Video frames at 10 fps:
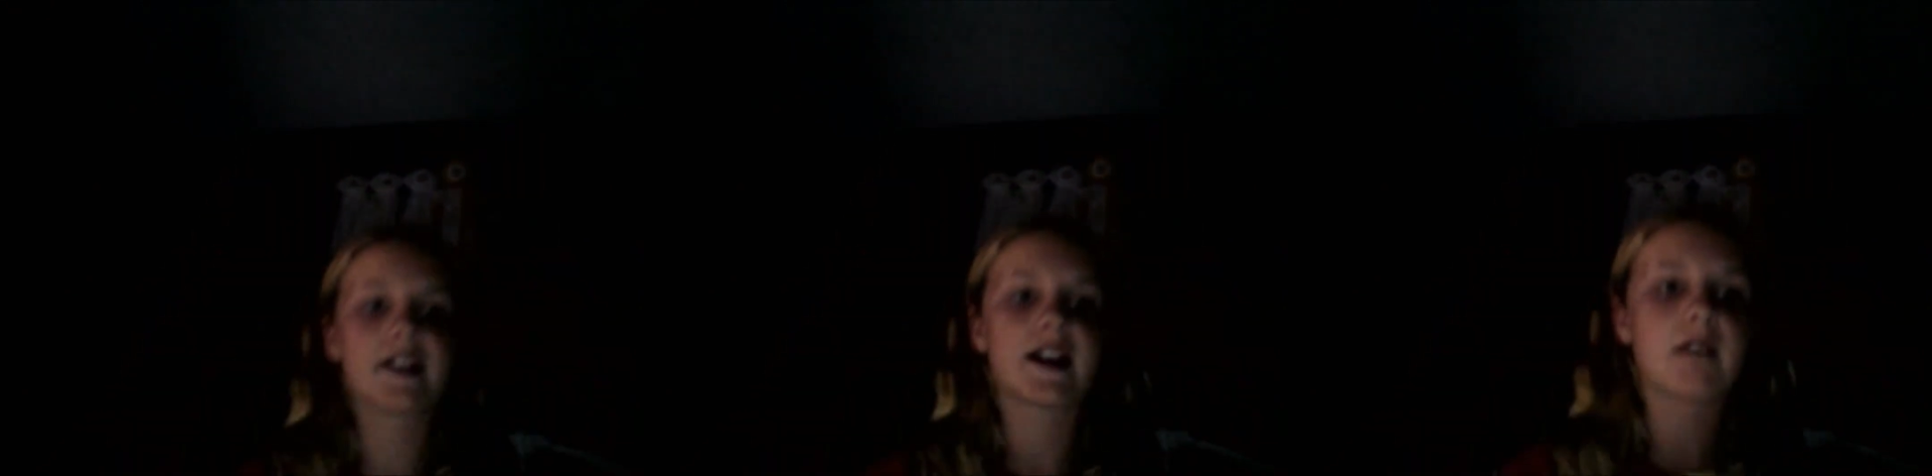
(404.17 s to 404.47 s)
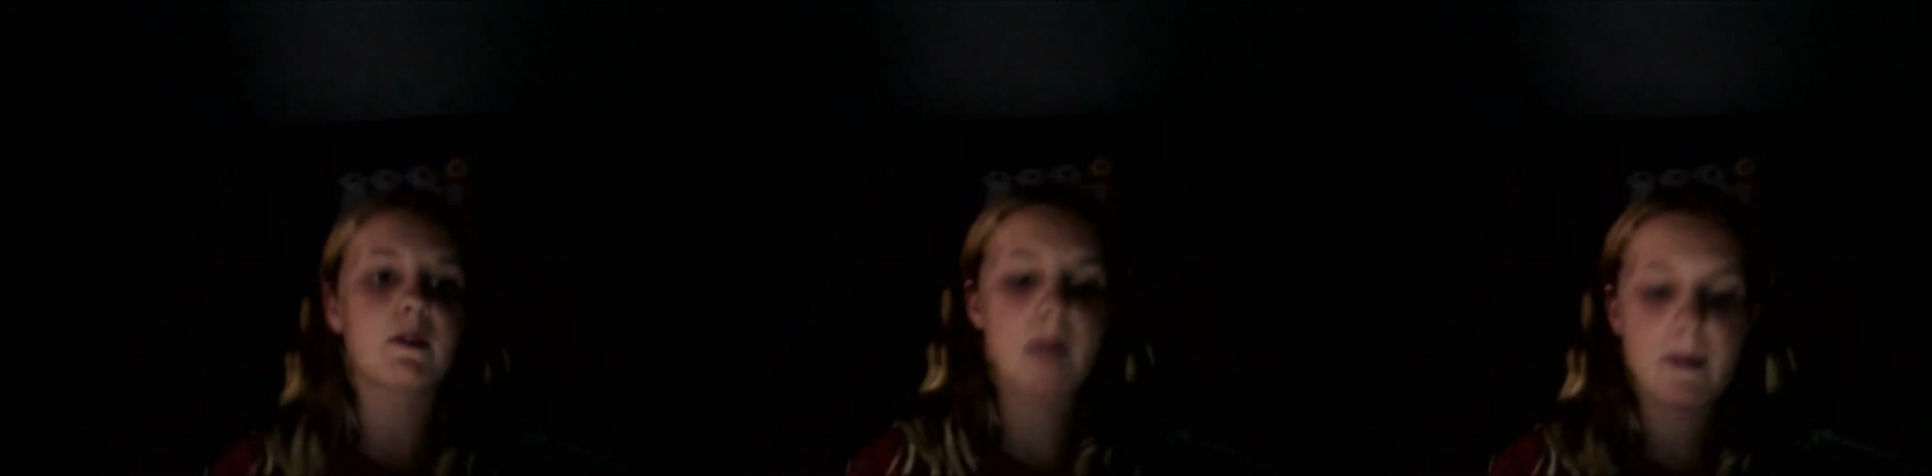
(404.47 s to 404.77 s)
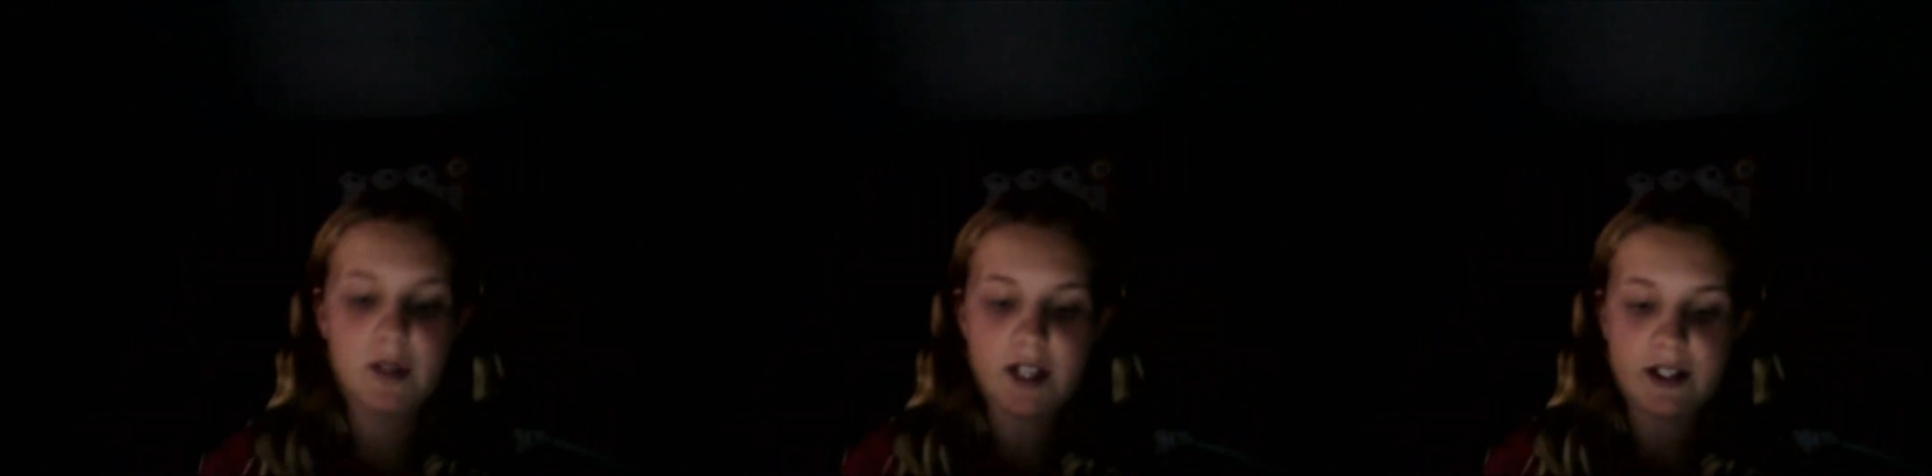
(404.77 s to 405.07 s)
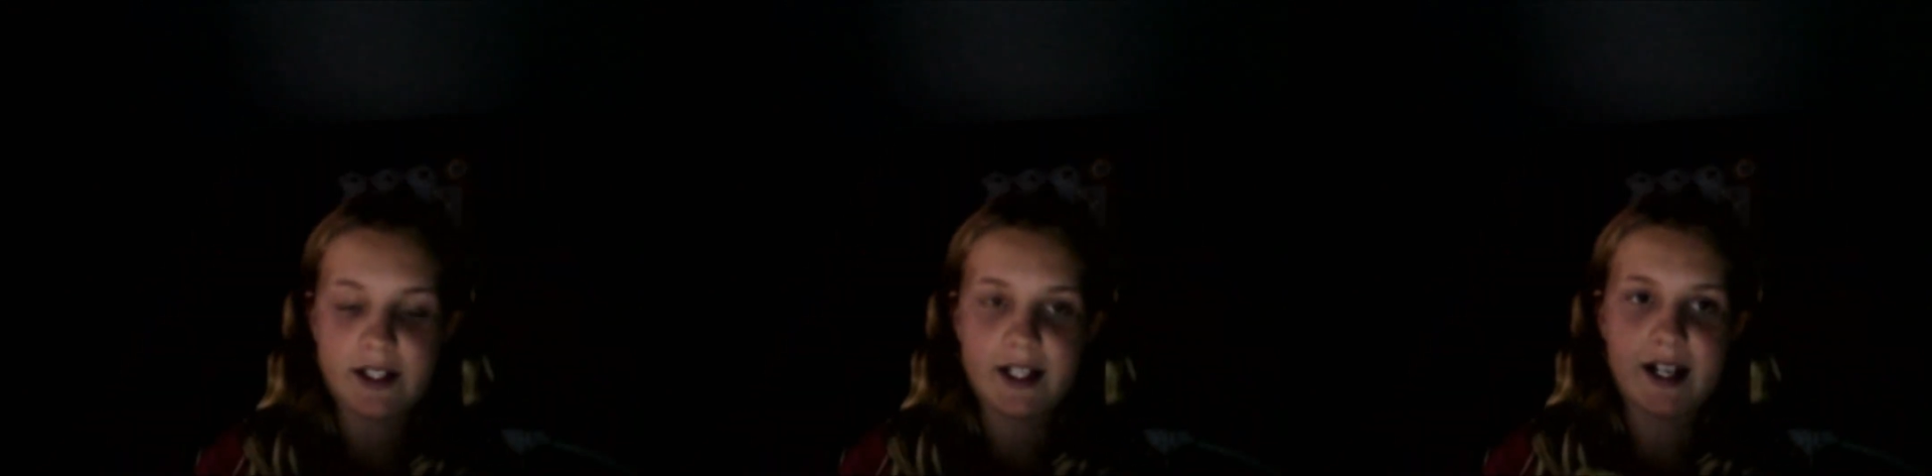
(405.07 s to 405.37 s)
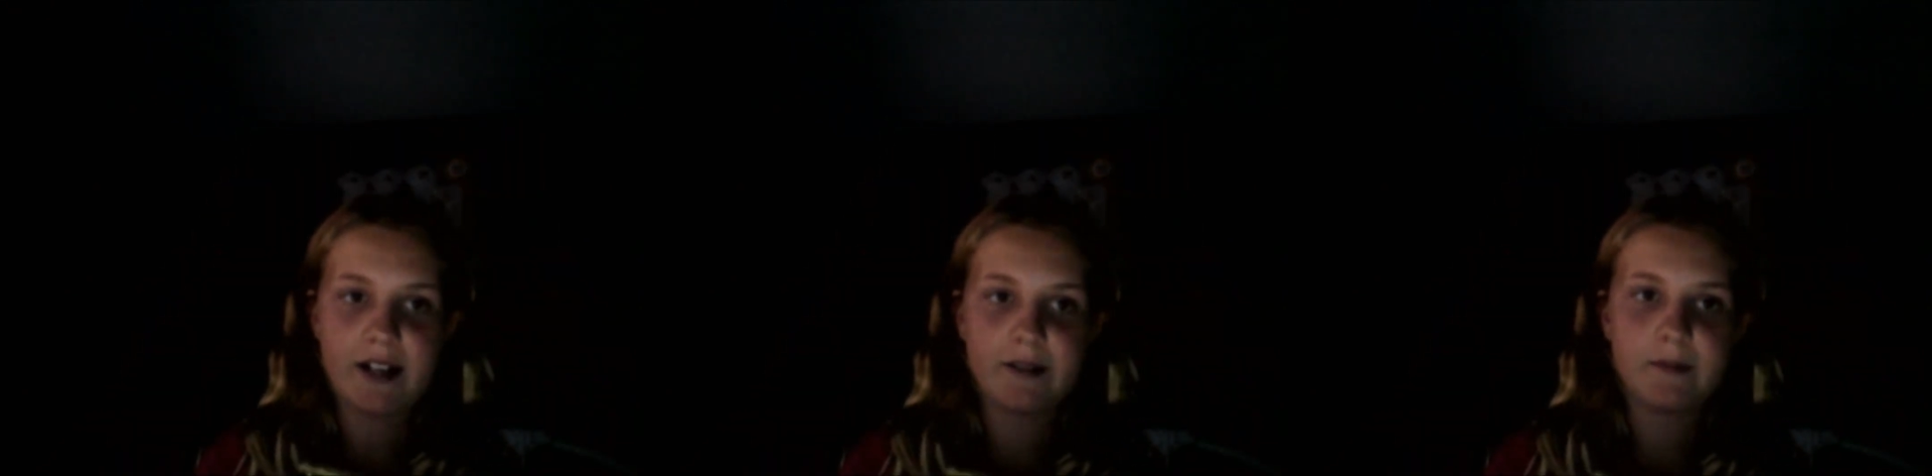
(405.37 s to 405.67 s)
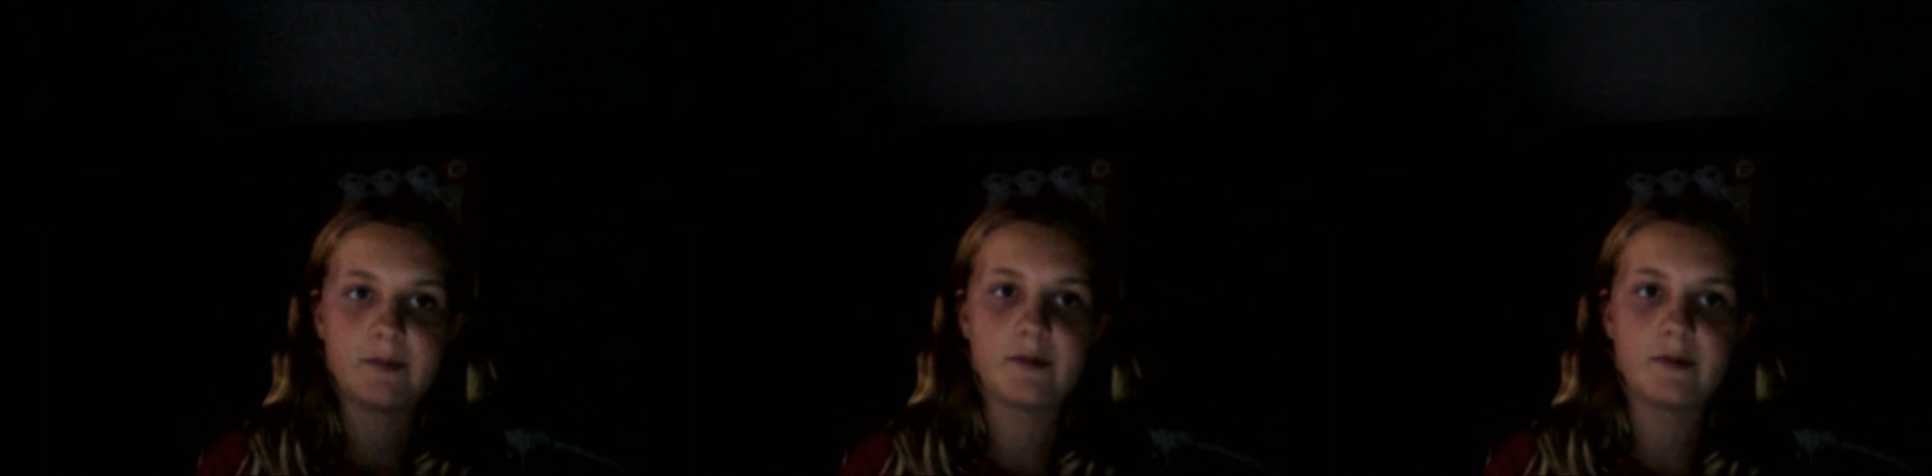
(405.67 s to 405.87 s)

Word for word: think I remember Delta now.